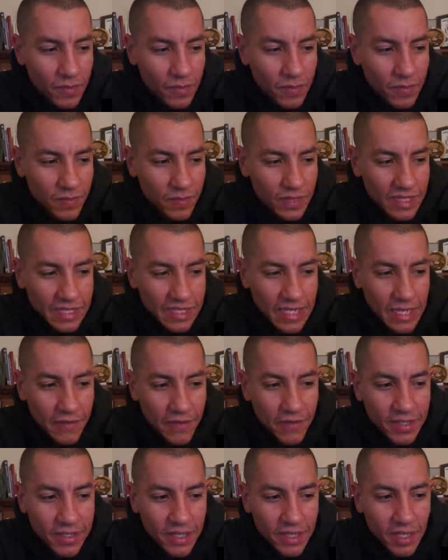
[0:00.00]
Steve
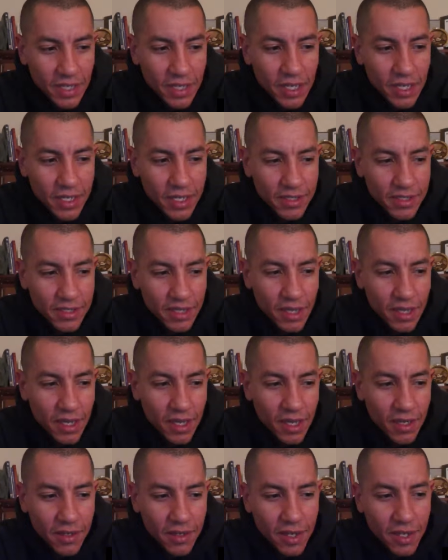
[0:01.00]
is
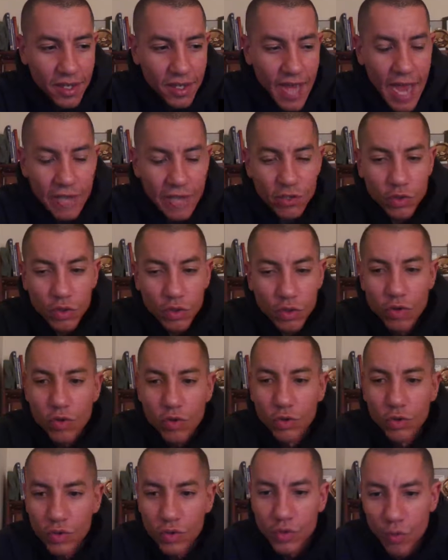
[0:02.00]
a natural
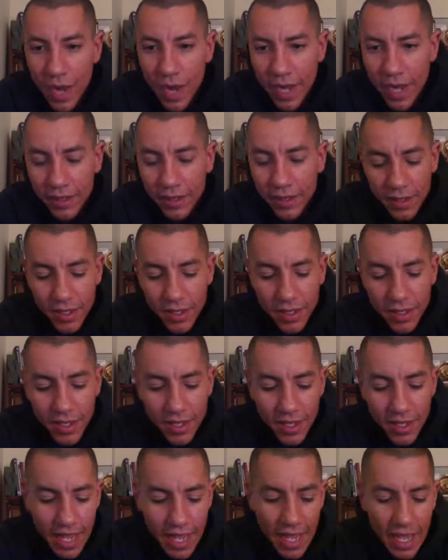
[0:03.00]
cruiserweight,
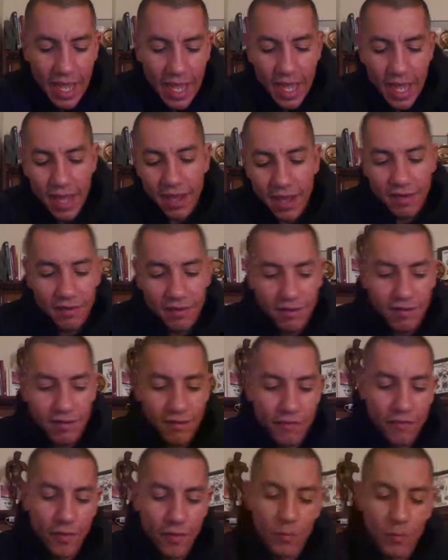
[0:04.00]
and
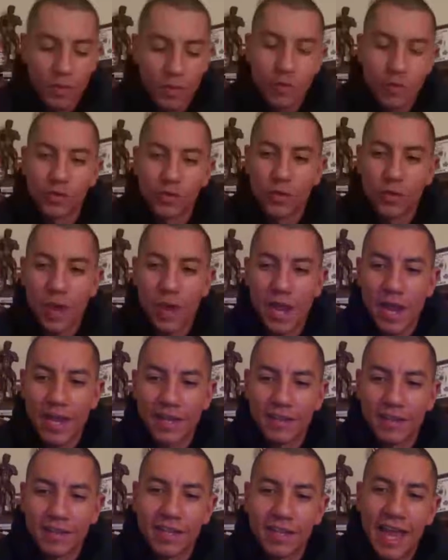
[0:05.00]
from
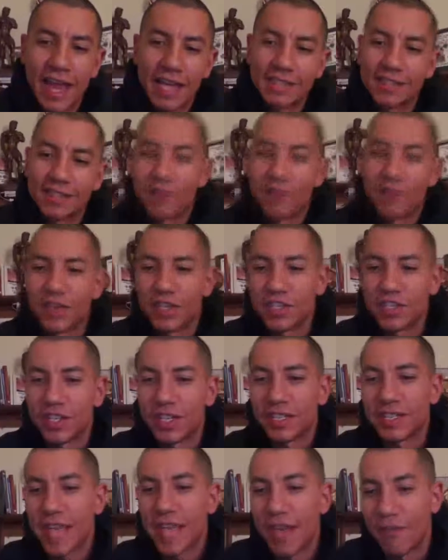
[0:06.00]
cruiserweight, the next division
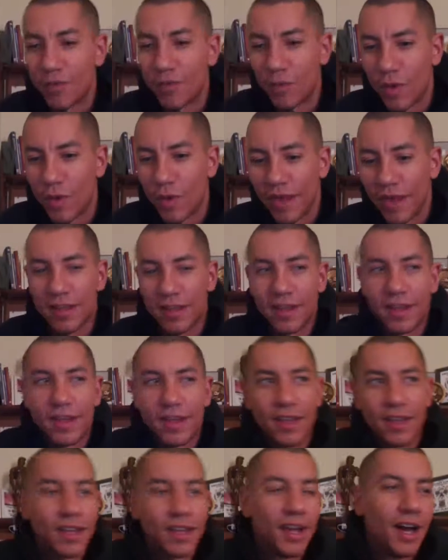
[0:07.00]
is heavyweight.
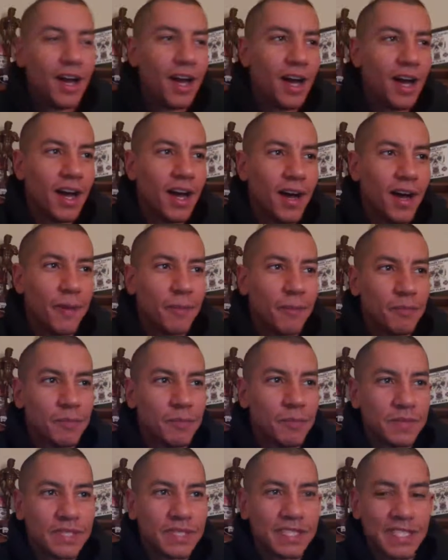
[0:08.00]

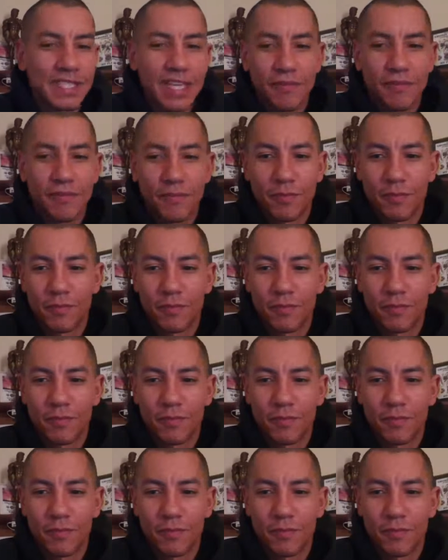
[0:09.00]
Steve